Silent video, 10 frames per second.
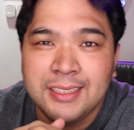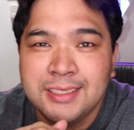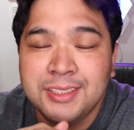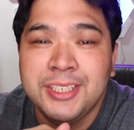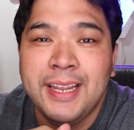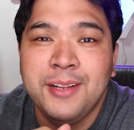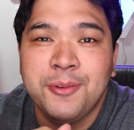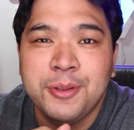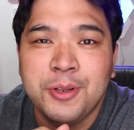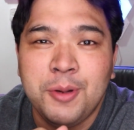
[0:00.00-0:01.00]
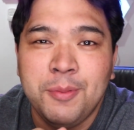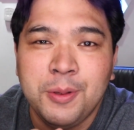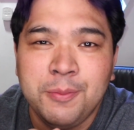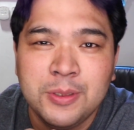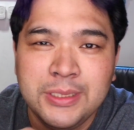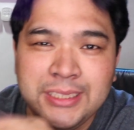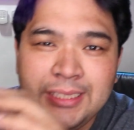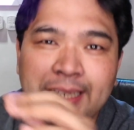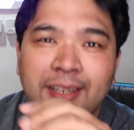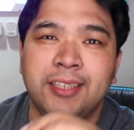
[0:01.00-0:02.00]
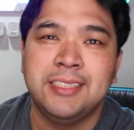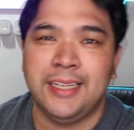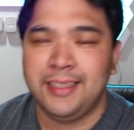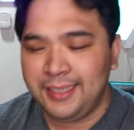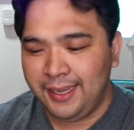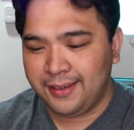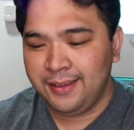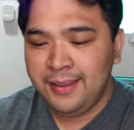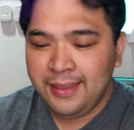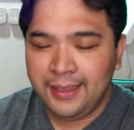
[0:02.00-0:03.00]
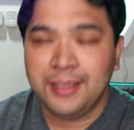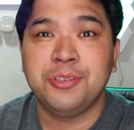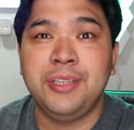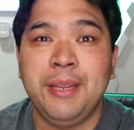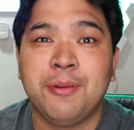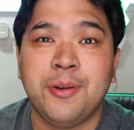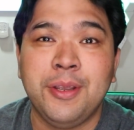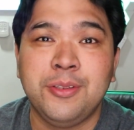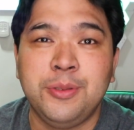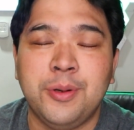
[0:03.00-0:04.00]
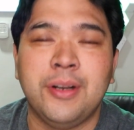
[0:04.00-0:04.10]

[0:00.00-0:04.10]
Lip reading: This is the channel where we talk about mostly sneakers and tech. And today we're going to do a